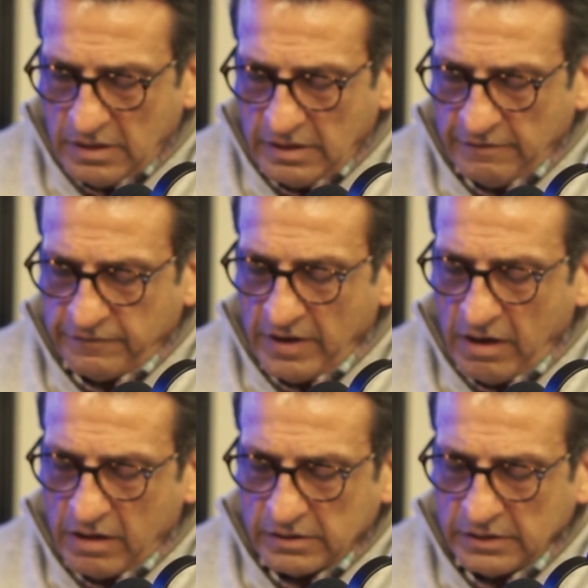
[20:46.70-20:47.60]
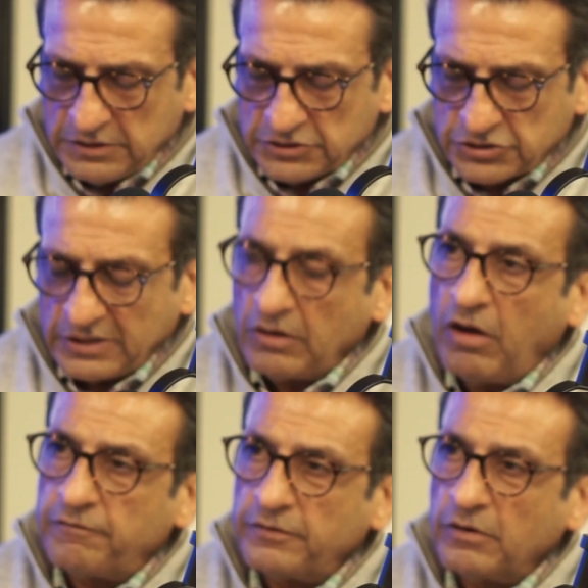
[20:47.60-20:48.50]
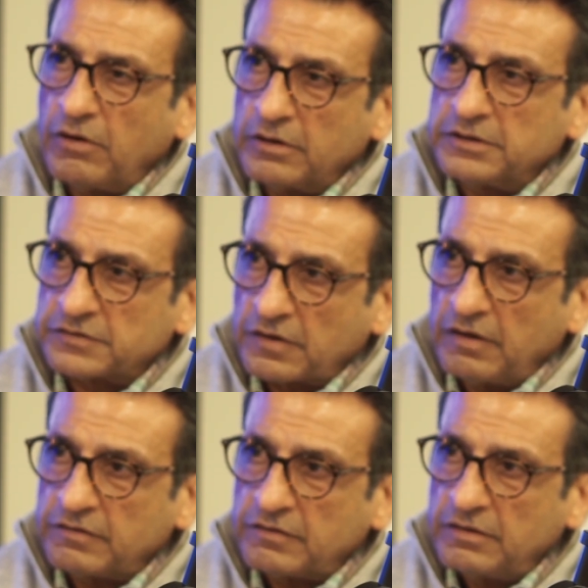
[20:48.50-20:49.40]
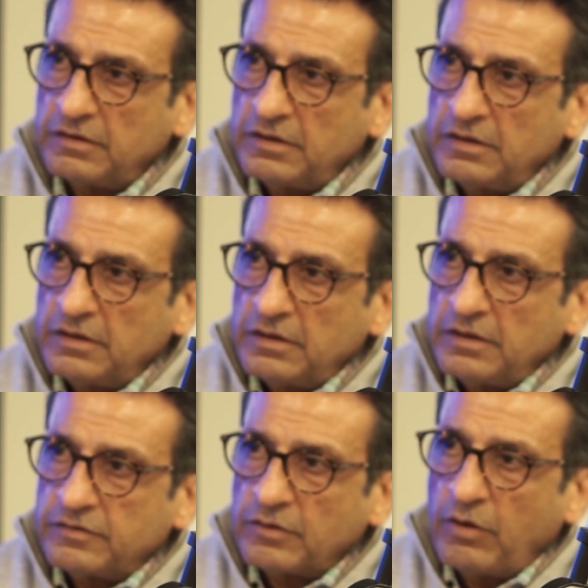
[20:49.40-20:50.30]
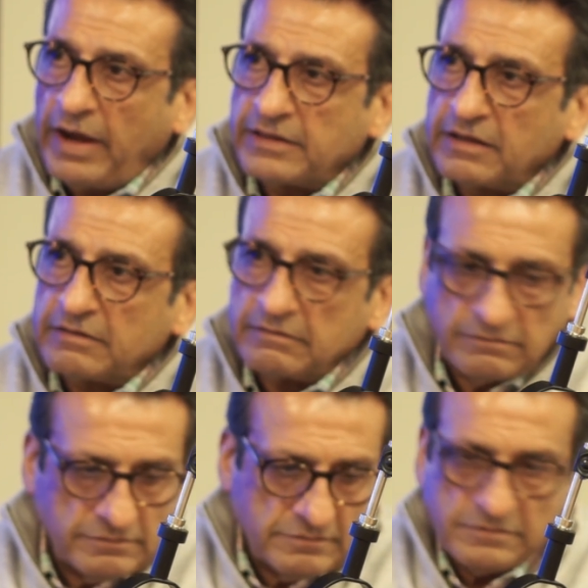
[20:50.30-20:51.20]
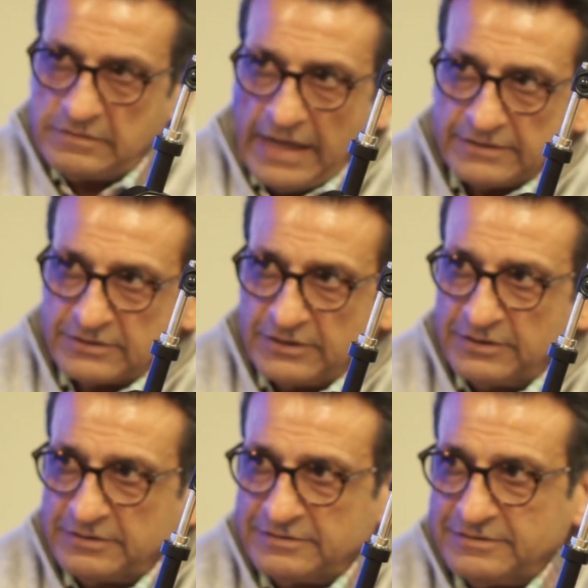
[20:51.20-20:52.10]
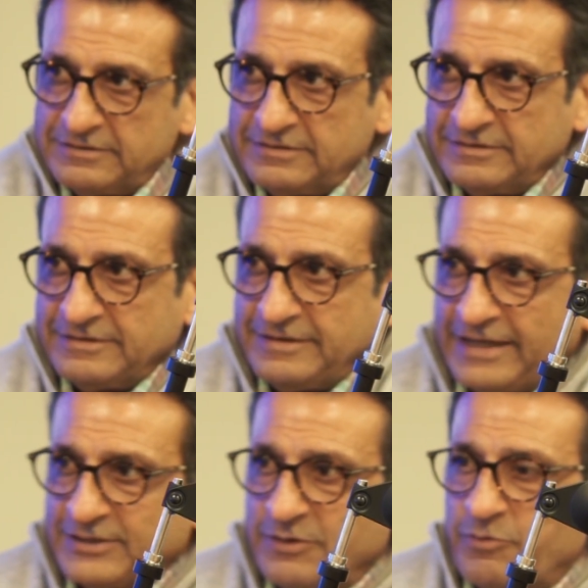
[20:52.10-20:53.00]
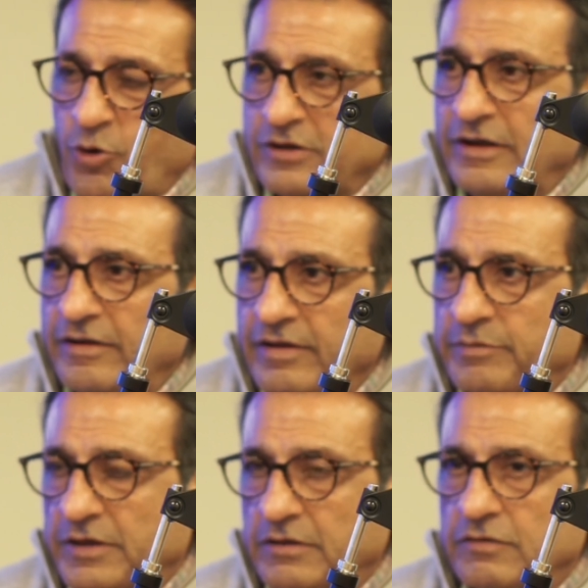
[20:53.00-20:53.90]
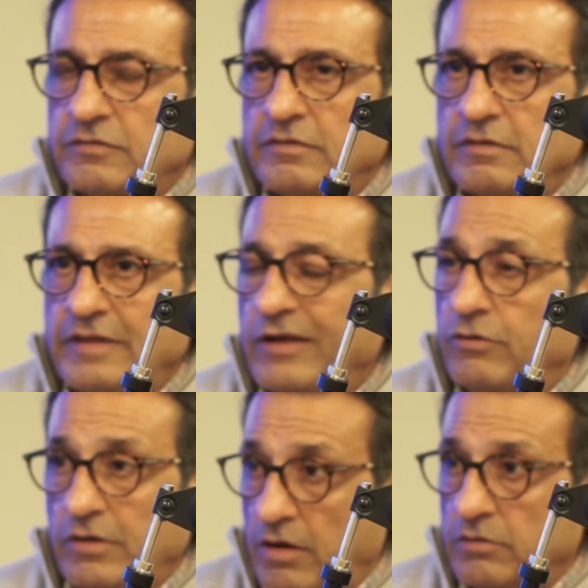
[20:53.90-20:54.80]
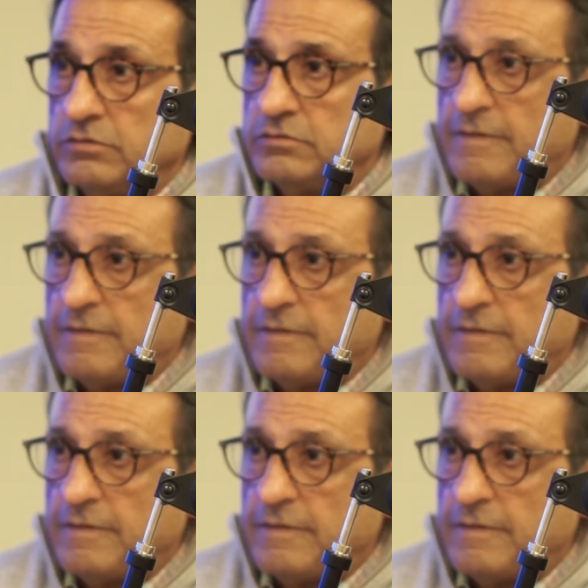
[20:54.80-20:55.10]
if they aren't initially offered or discussed? So I think that's an important area, because they don't know.